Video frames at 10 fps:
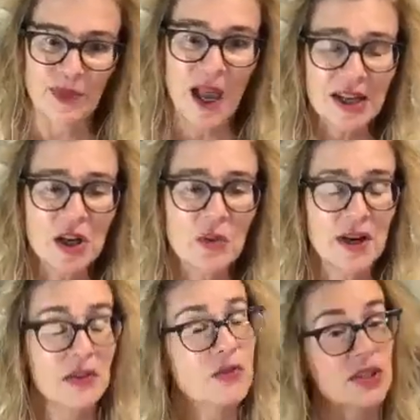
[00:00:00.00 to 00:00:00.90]
I know when
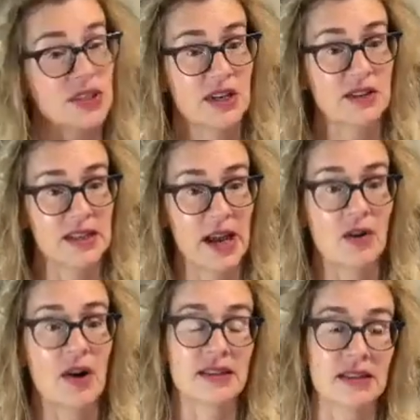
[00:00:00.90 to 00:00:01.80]
I first started
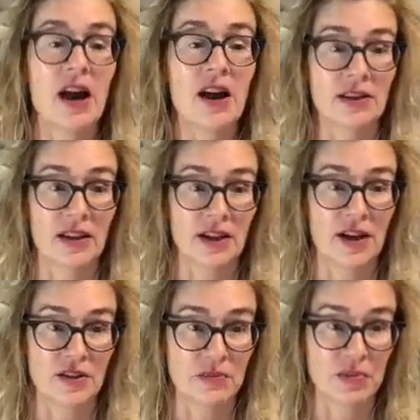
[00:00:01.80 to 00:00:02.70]
out as an online
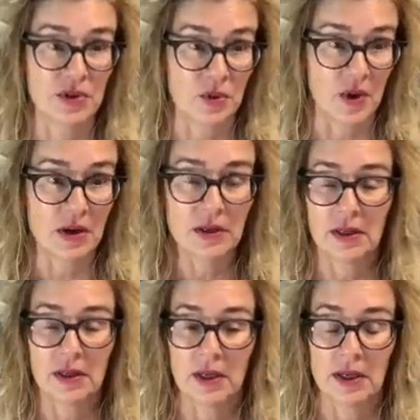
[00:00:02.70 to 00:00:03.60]
entrepreneur
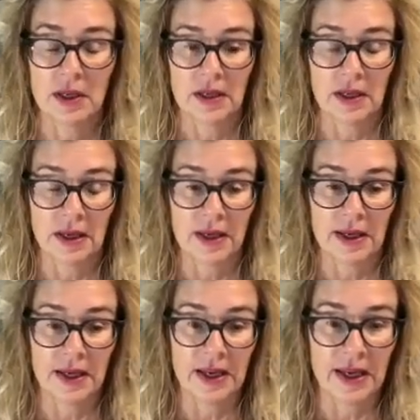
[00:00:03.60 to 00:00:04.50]

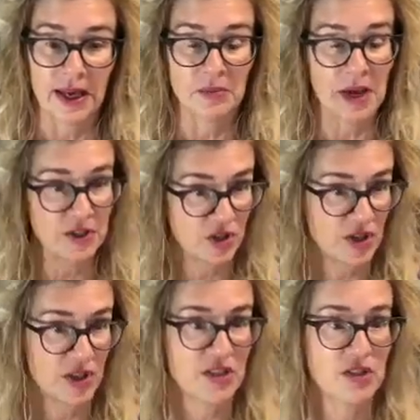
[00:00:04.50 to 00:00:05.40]
and my
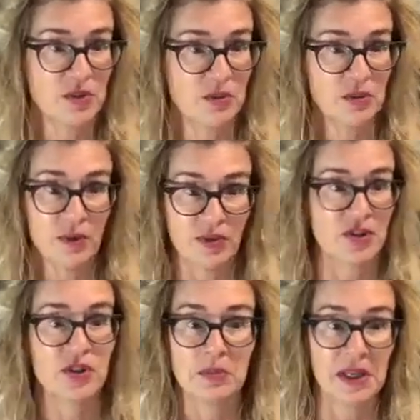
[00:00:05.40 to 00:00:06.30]
journey to
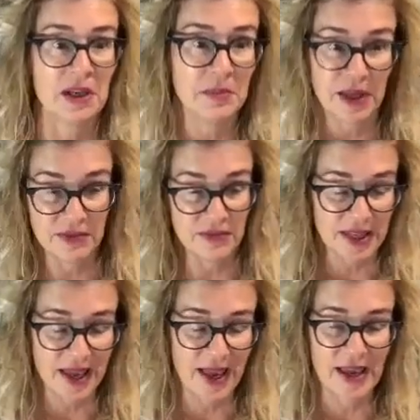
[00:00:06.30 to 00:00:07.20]
officially become a
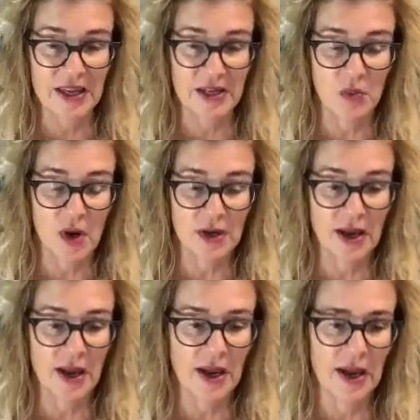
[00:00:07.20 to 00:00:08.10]
VA and
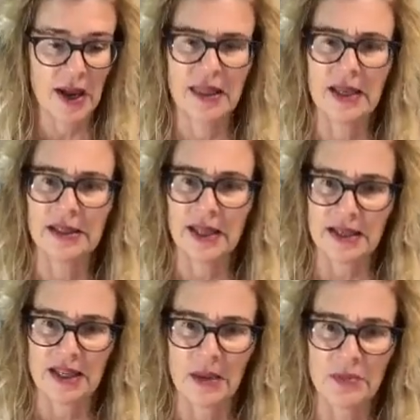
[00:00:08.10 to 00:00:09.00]
whatnot, I think a lot
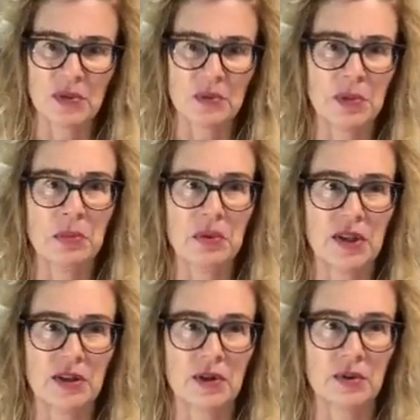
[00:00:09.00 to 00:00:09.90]
of times when people
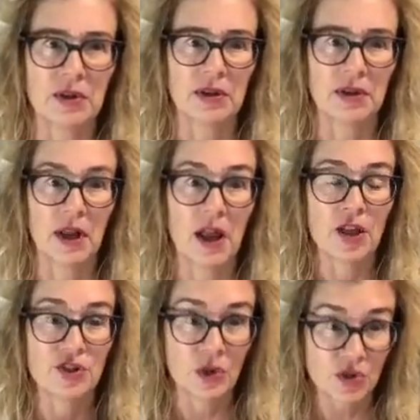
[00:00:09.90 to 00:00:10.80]
hear the word
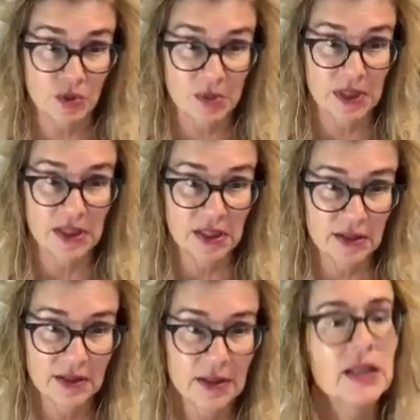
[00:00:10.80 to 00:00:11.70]
social
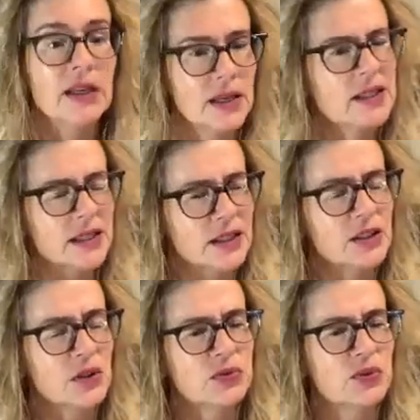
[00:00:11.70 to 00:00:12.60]
media, it's a
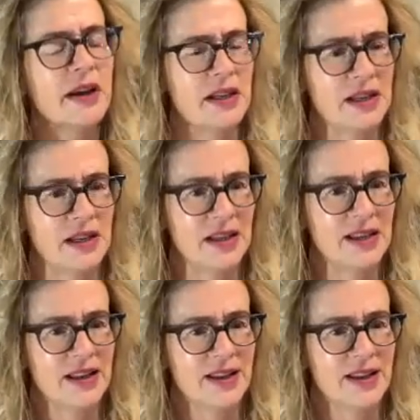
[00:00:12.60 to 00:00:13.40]
little frightening.